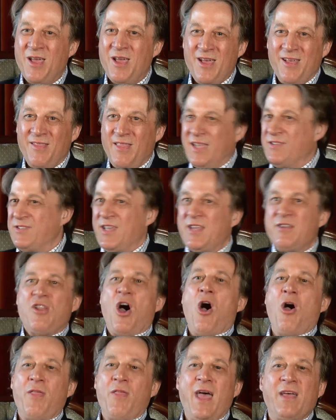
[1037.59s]
And they said,
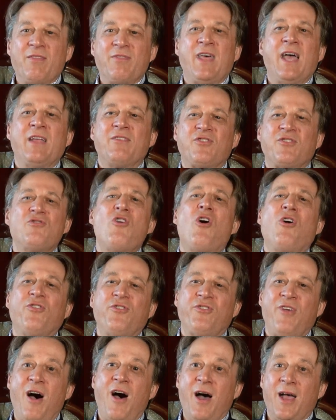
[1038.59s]
no, that's not
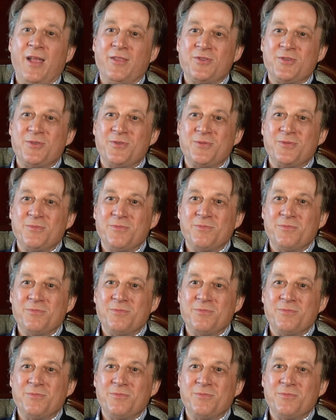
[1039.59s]
science.